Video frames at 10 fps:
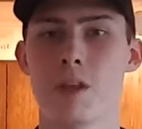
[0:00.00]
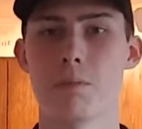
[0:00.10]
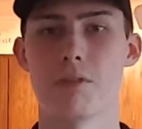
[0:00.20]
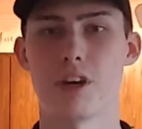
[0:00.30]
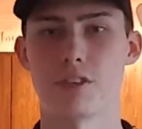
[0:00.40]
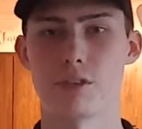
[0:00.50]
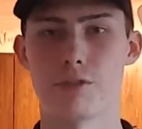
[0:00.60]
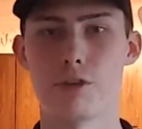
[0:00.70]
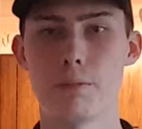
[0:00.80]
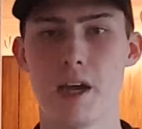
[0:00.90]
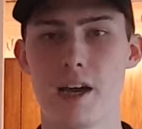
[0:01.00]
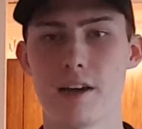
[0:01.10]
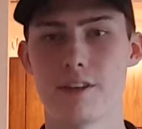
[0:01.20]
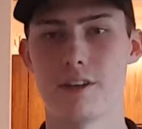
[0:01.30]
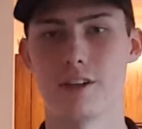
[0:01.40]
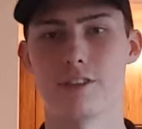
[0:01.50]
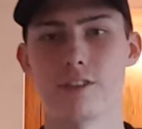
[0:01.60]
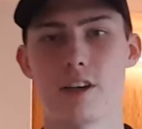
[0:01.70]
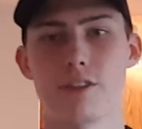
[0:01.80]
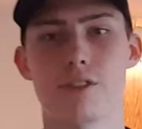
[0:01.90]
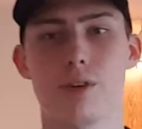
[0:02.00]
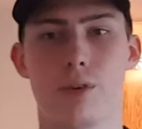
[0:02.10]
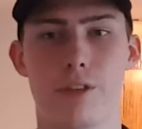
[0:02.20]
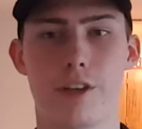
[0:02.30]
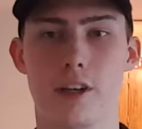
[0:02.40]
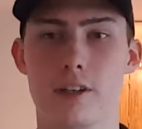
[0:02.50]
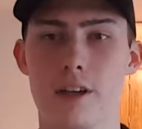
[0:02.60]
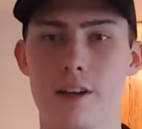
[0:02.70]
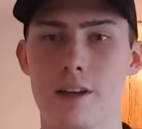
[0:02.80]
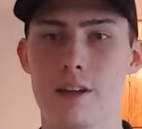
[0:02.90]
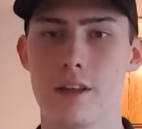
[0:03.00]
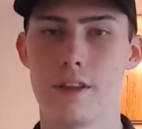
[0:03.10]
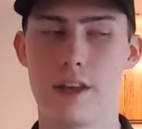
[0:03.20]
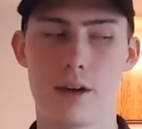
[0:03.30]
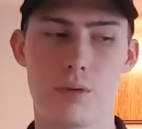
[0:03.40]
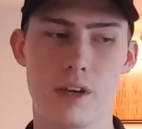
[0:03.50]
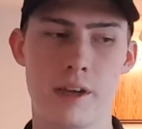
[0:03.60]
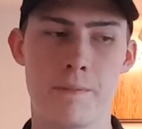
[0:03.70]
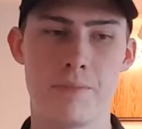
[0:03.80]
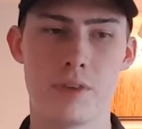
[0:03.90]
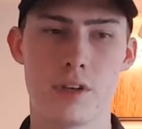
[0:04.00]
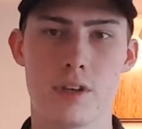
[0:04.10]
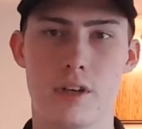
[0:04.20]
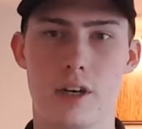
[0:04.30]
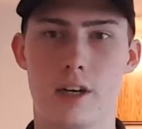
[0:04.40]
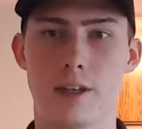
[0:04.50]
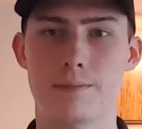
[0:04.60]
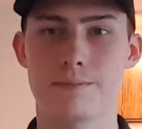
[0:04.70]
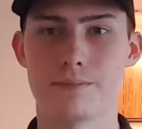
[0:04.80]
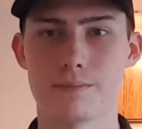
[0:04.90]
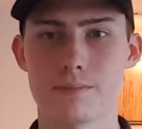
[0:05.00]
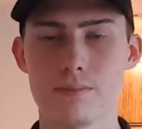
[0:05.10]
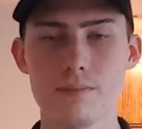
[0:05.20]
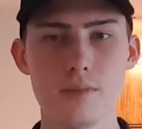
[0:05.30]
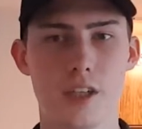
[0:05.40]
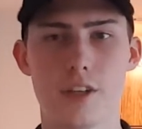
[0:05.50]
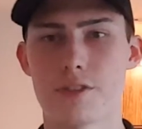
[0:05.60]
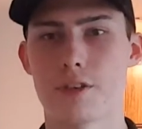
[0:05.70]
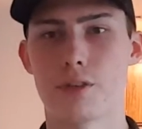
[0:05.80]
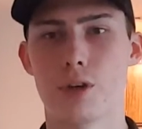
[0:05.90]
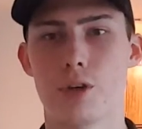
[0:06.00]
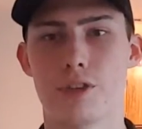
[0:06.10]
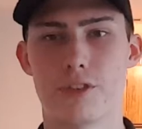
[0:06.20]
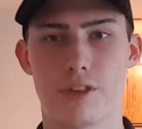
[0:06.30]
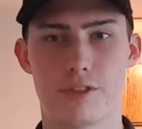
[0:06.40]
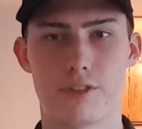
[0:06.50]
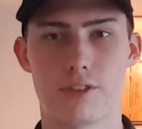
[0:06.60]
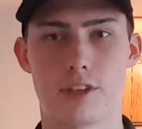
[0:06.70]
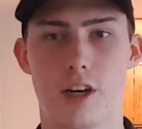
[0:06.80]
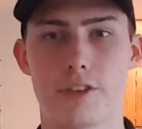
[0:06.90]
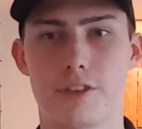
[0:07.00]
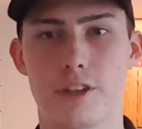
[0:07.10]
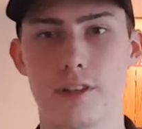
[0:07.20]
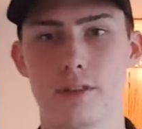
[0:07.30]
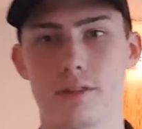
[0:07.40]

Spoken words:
provides the full path, and then signs the whole thing. That way it doesn't grow, it's constant